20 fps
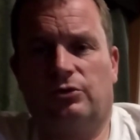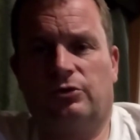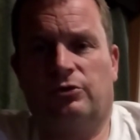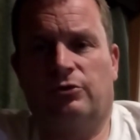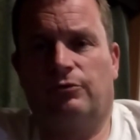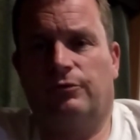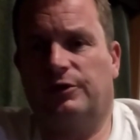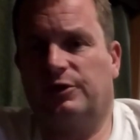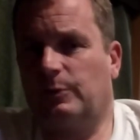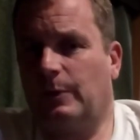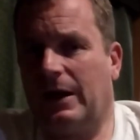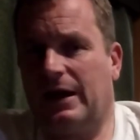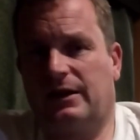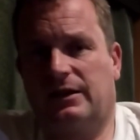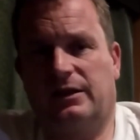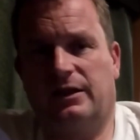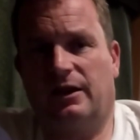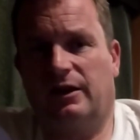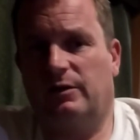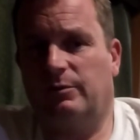you
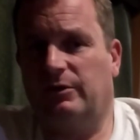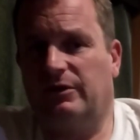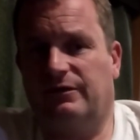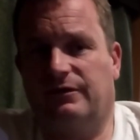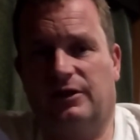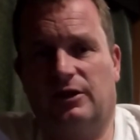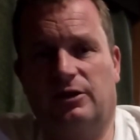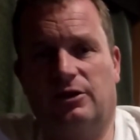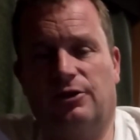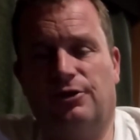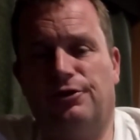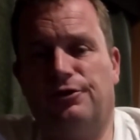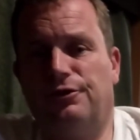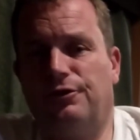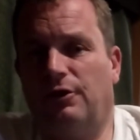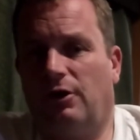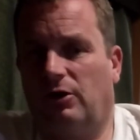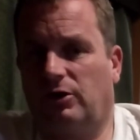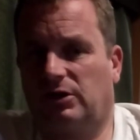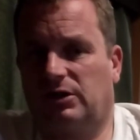respect the ABV. You're
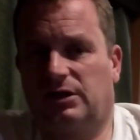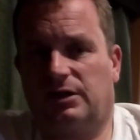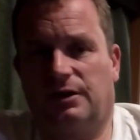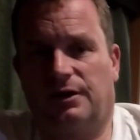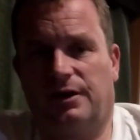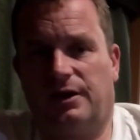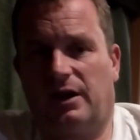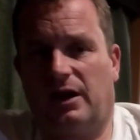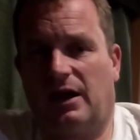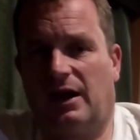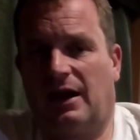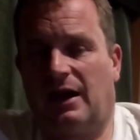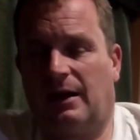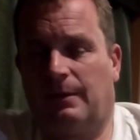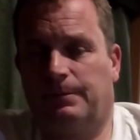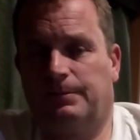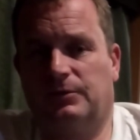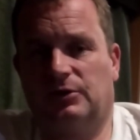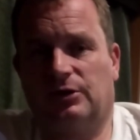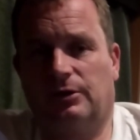not going to
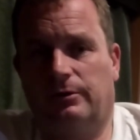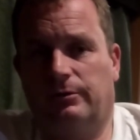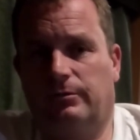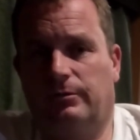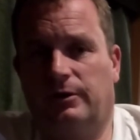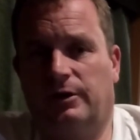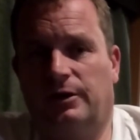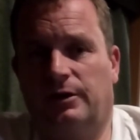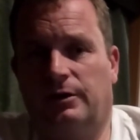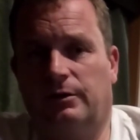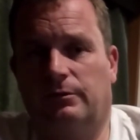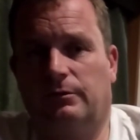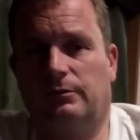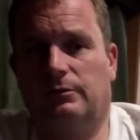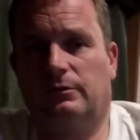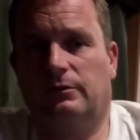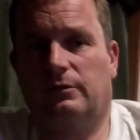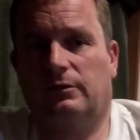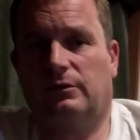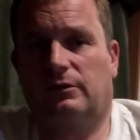absolutely
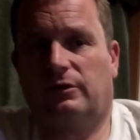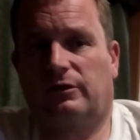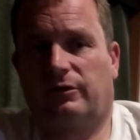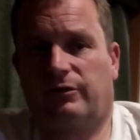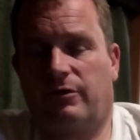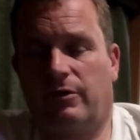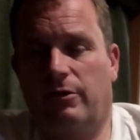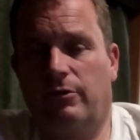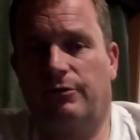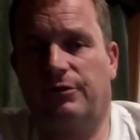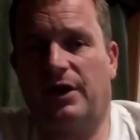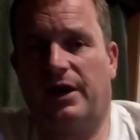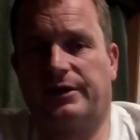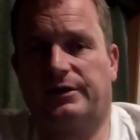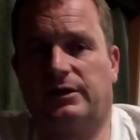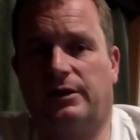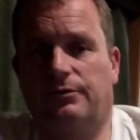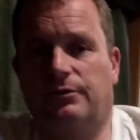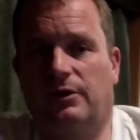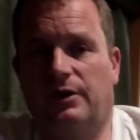throw
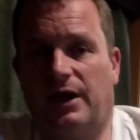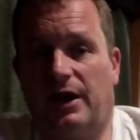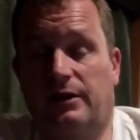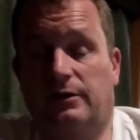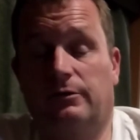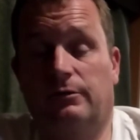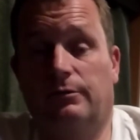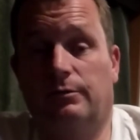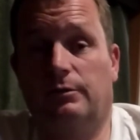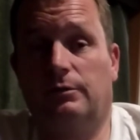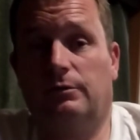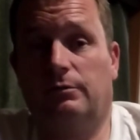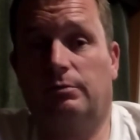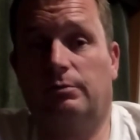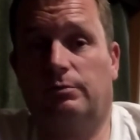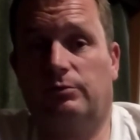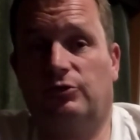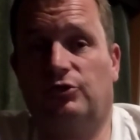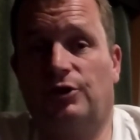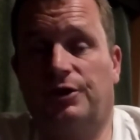that down your neck. You
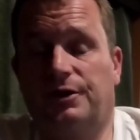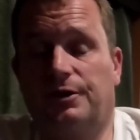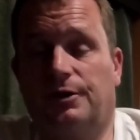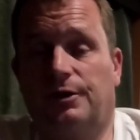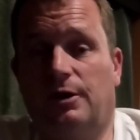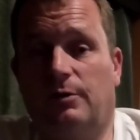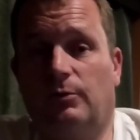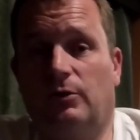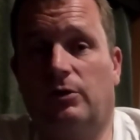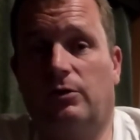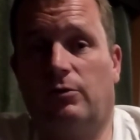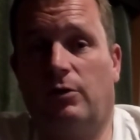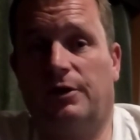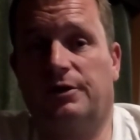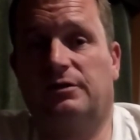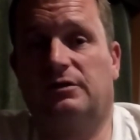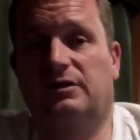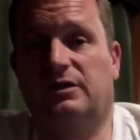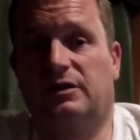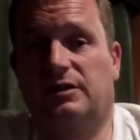drink a couple
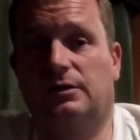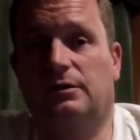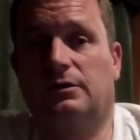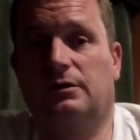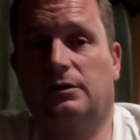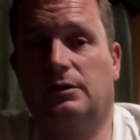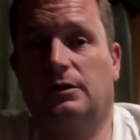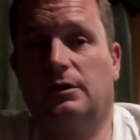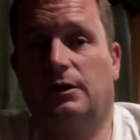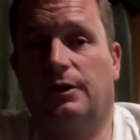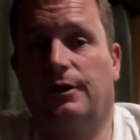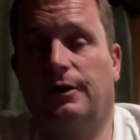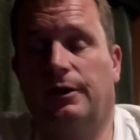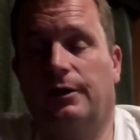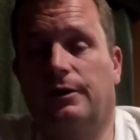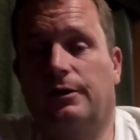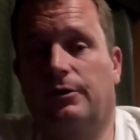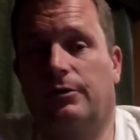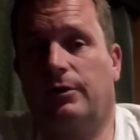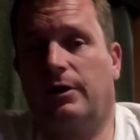quite
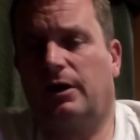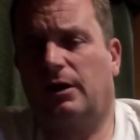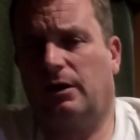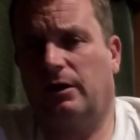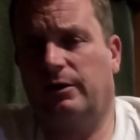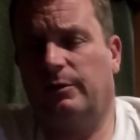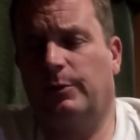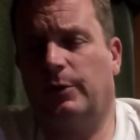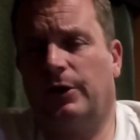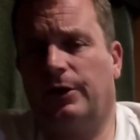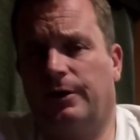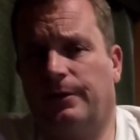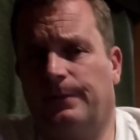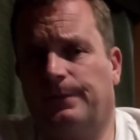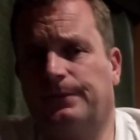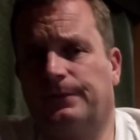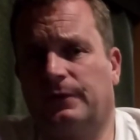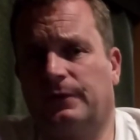quickly, but